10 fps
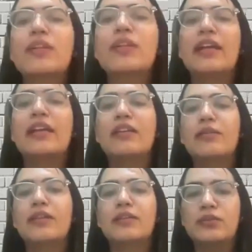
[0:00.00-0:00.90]
the line,
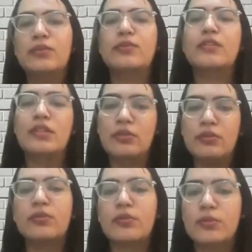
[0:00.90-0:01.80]
we introduced it
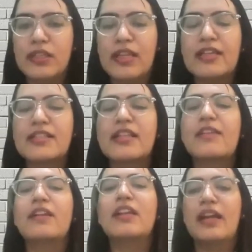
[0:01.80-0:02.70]
to the next
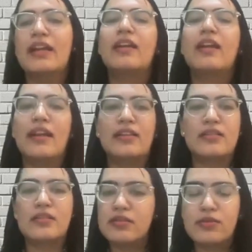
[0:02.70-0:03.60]
level
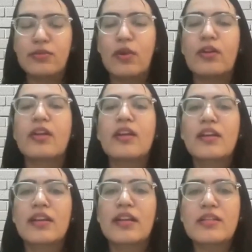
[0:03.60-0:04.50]
and so on,
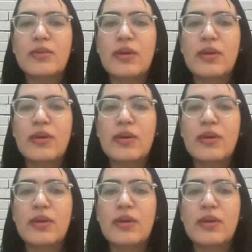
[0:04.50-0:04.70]
right?